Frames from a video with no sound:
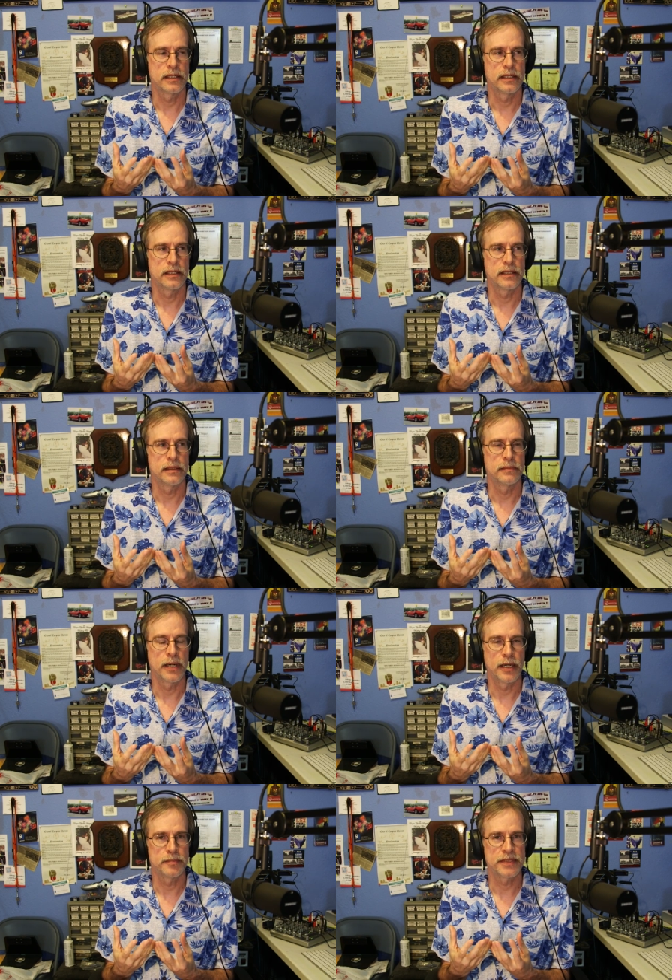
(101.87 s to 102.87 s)
um,
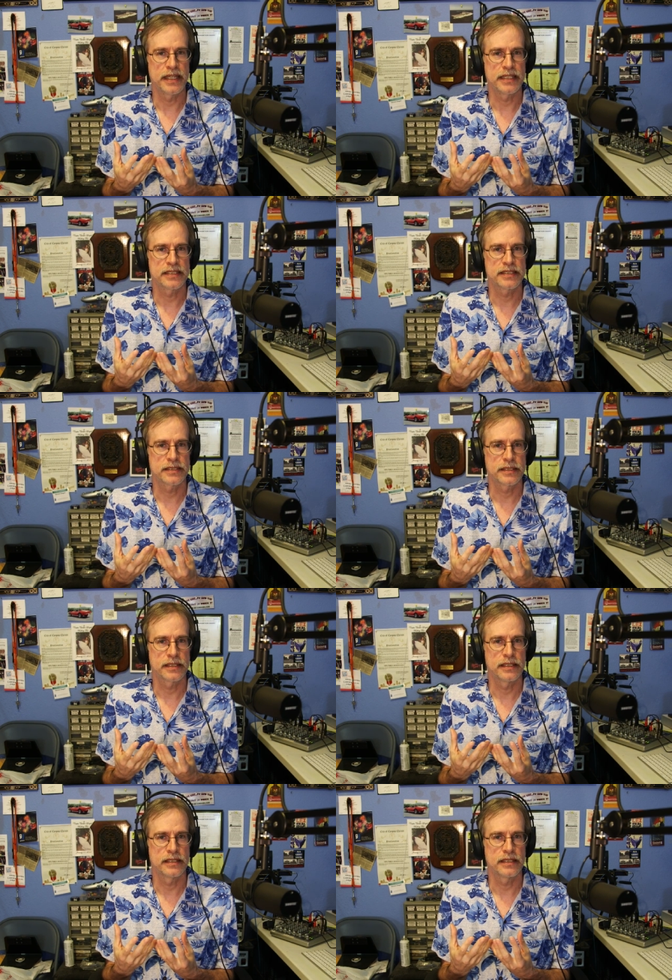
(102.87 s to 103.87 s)
updates.
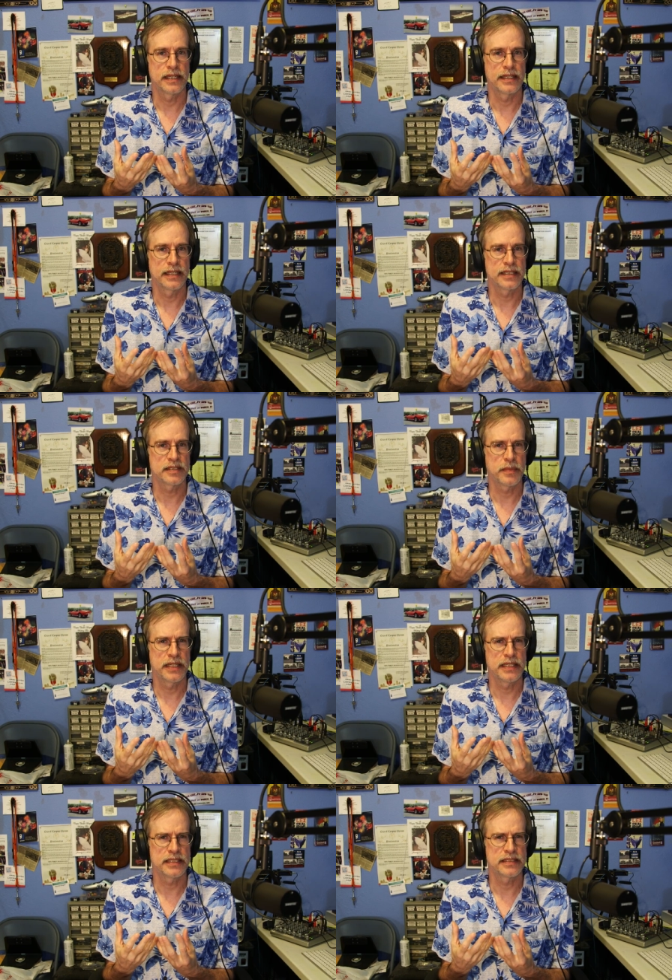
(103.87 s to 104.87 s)
Uh, I think as
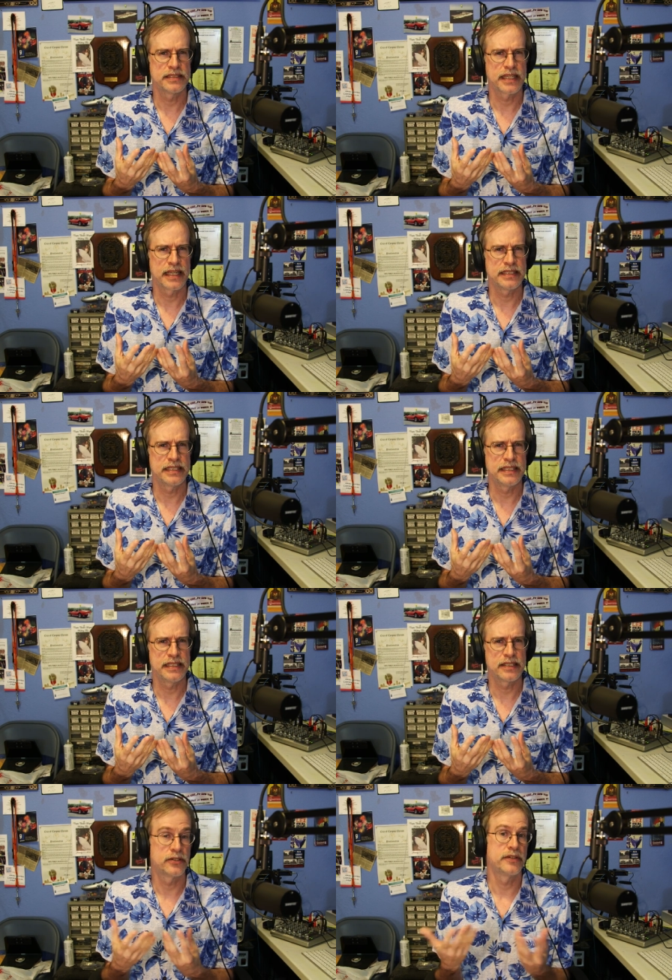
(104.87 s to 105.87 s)
many as
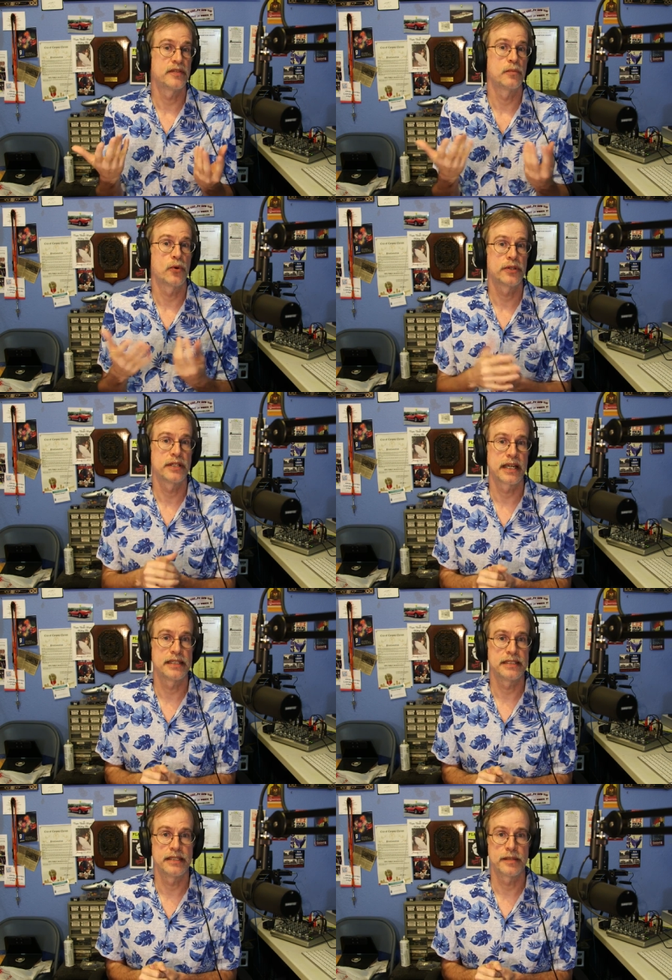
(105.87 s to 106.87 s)
19 or even more than
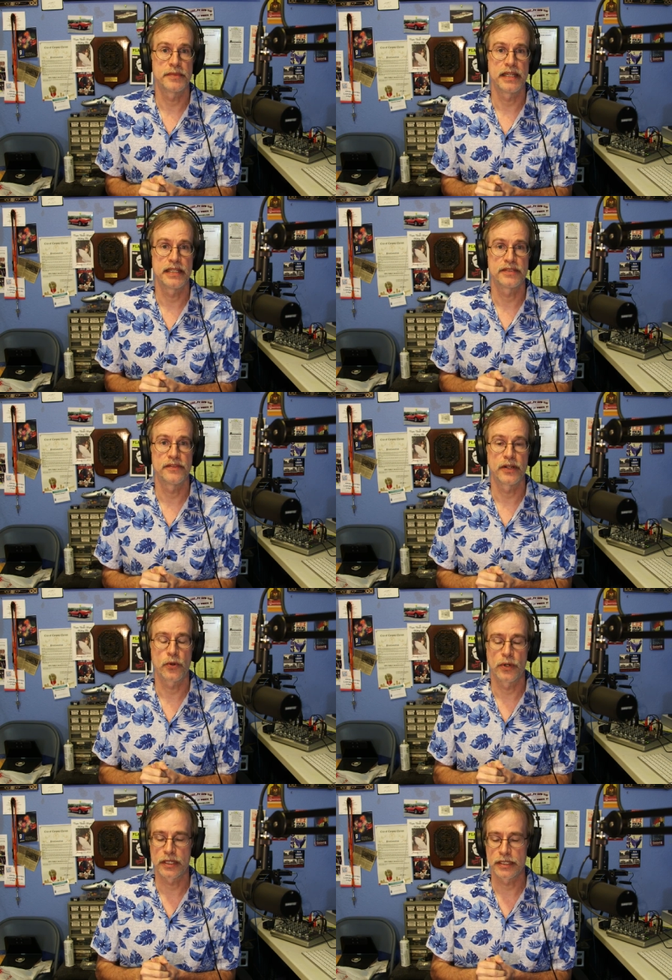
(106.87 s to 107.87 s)
19 updates very
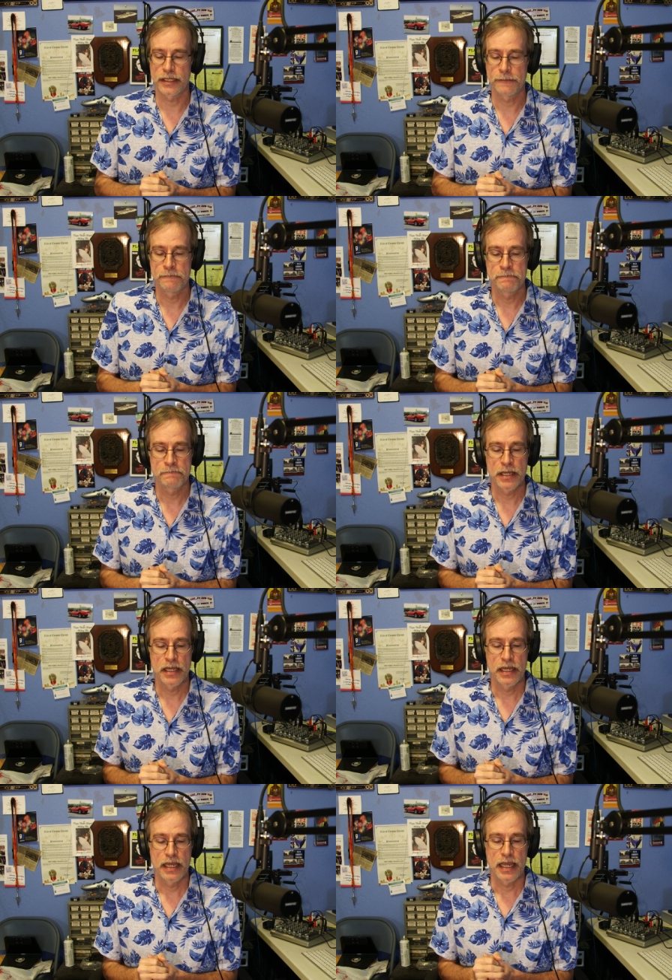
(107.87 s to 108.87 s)
quickly
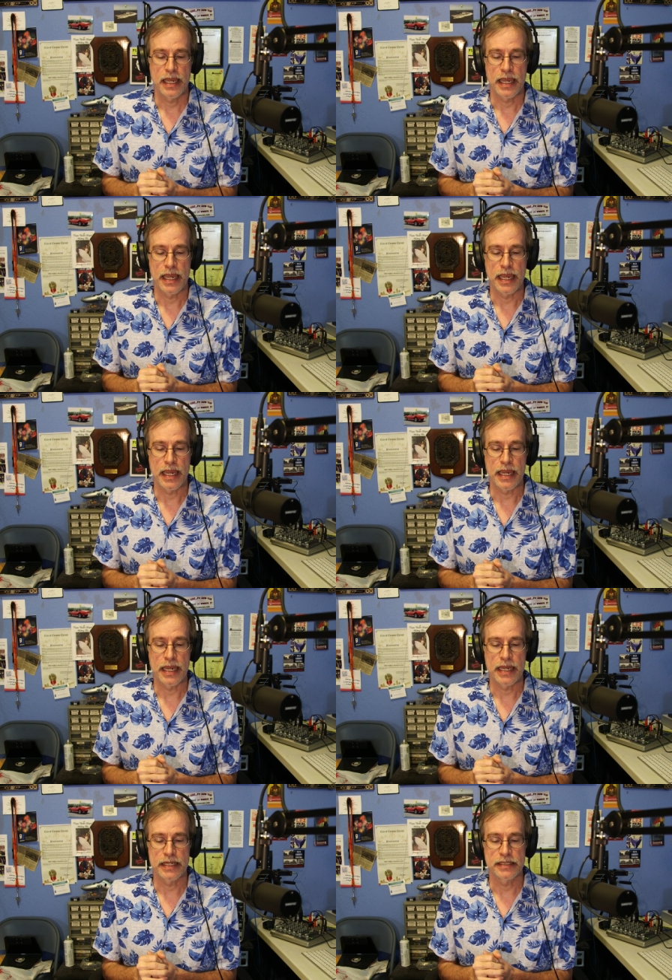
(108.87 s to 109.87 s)

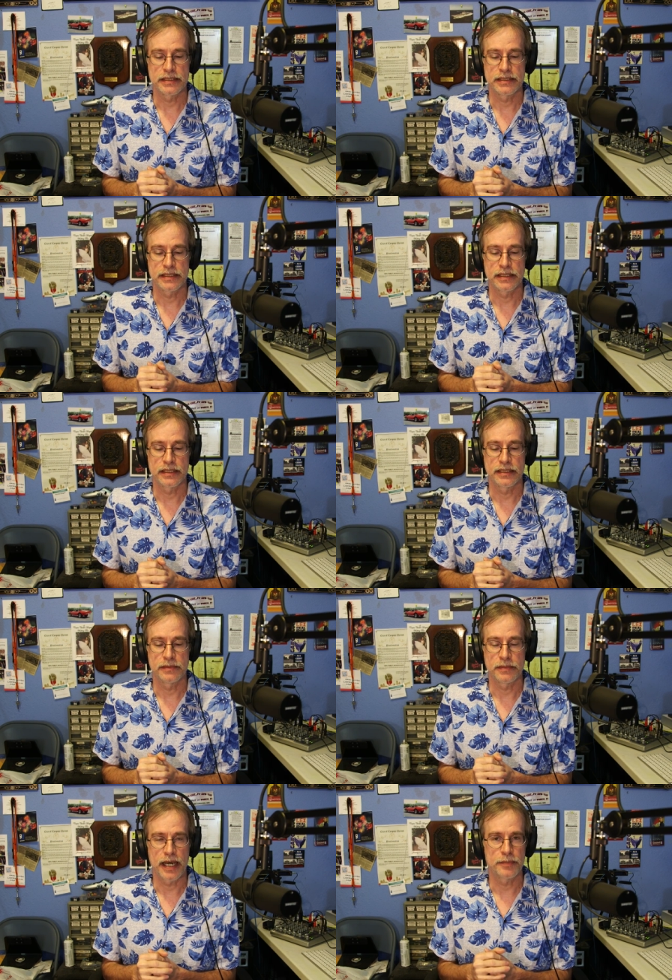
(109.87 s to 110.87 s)
and
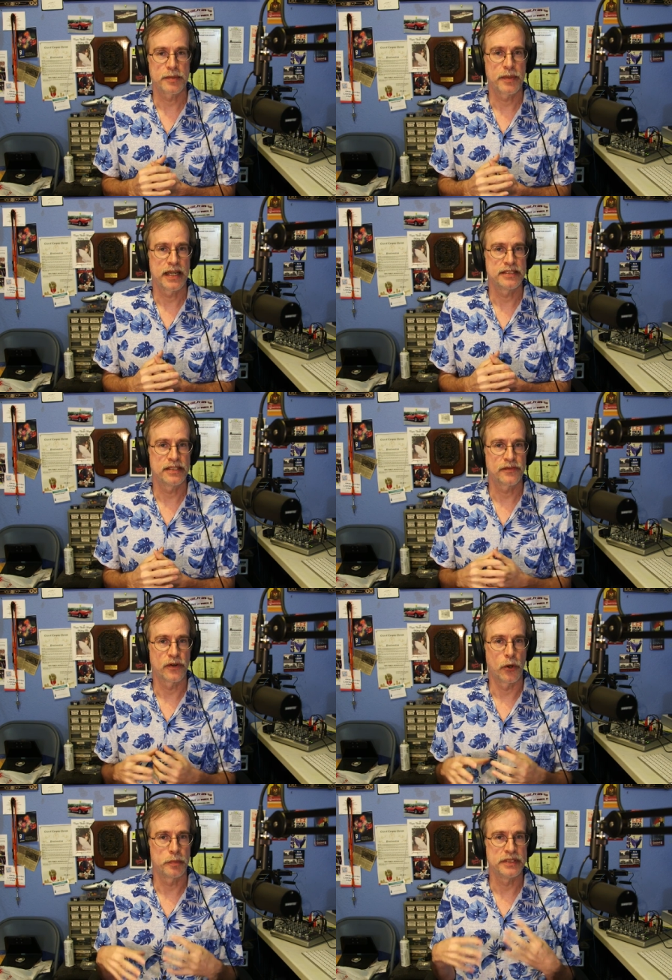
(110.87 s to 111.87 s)
um, optimize it
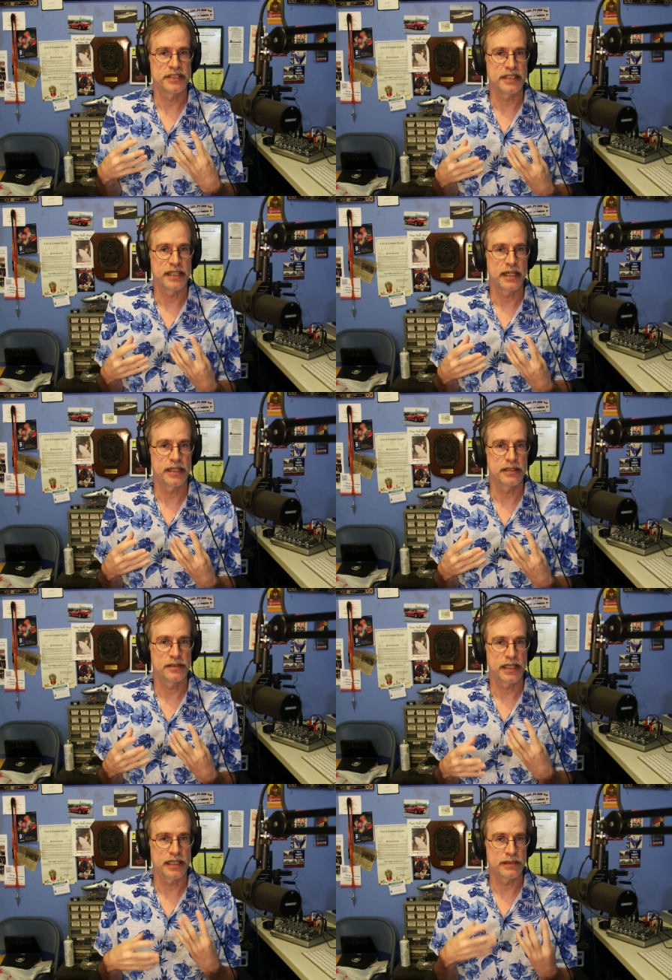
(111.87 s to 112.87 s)
for OpenCL.
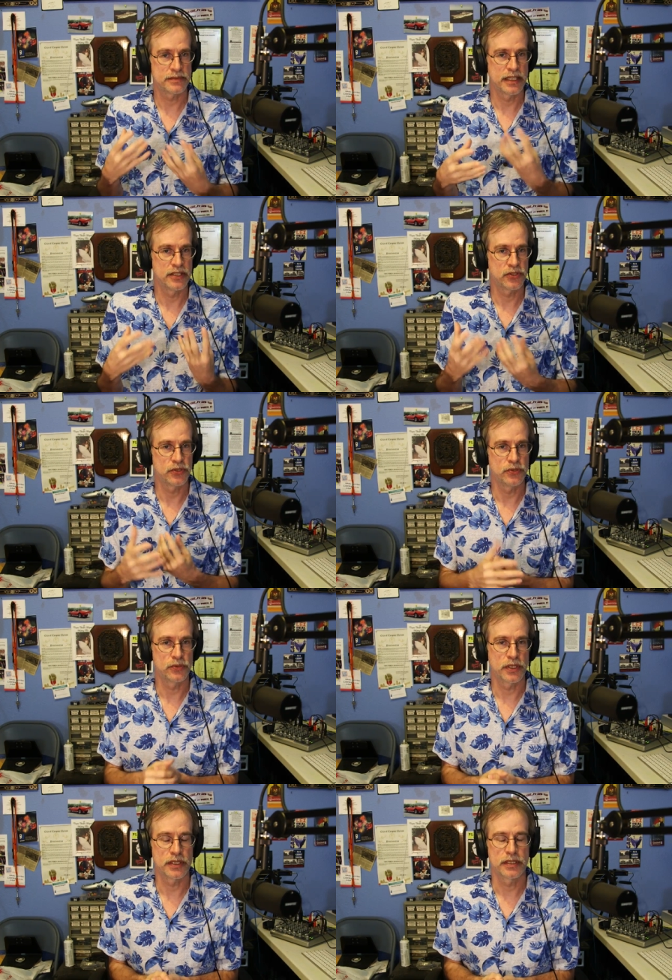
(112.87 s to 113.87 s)
They tend
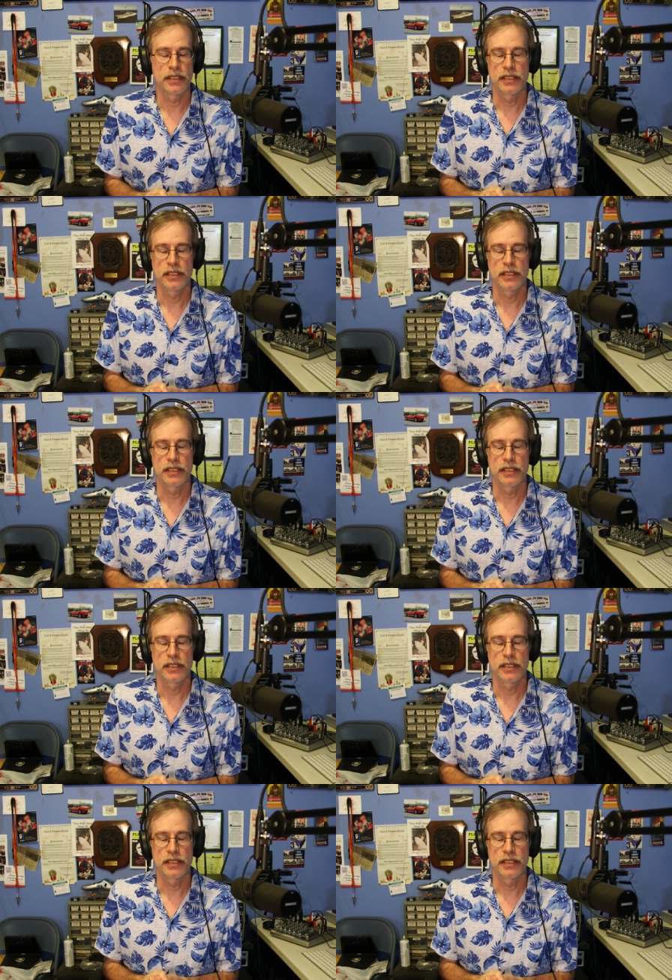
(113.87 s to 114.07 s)
to uh,